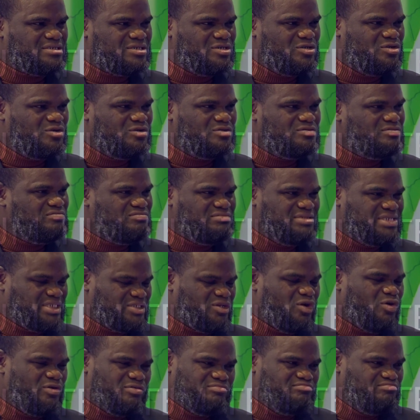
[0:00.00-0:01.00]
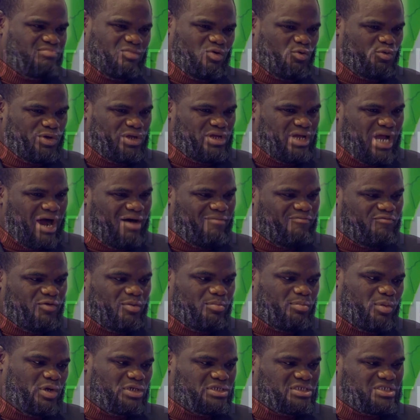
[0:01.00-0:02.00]
You know, it's not we our
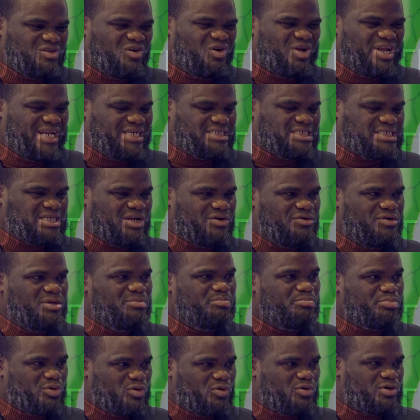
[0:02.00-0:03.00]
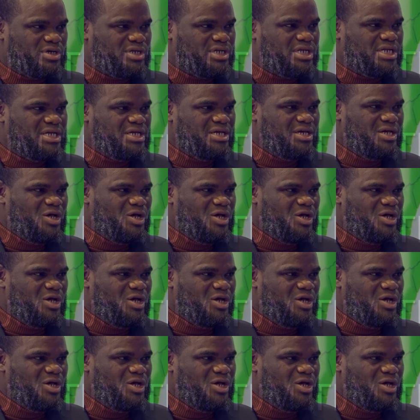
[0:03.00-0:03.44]
football is not necessarily broken.